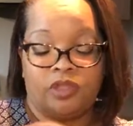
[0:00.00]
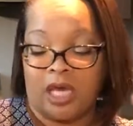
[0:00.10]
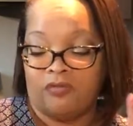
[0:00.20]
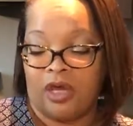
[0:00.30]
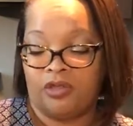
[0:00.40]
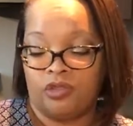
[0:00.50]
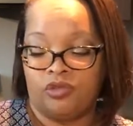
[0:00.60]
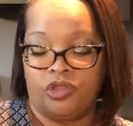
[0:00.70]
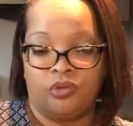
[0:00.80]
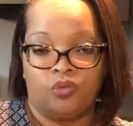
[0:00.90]
I'd rather use
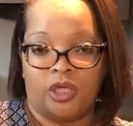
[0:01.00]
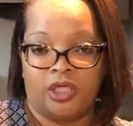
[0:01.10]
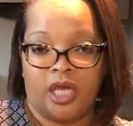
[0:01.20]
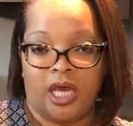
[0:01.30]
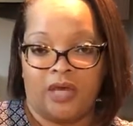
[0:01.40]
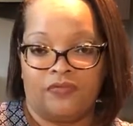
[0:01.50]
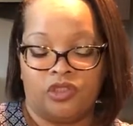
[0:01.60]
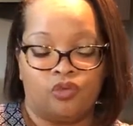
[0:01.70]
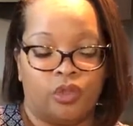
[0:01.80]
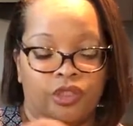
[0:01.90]
the
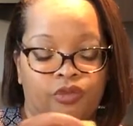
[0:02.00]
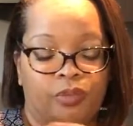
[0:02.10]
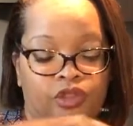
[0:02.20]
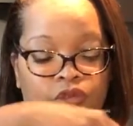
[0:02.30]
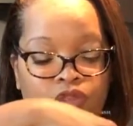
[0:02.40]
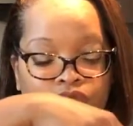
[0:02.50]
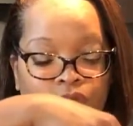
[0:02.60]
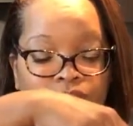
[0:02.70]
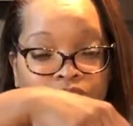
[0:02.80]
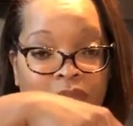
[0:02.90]
1.5-inch ones, but you can
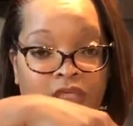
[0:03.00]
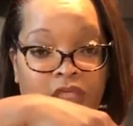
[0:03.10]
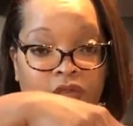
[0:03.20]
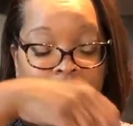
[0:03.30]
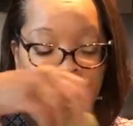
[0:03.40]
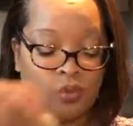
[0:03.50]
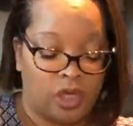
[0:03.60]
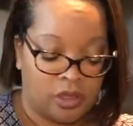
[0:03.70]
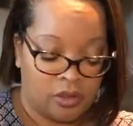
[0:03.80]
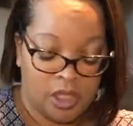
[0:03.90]
squeeze them in here as
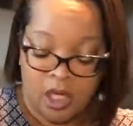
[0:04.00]
well.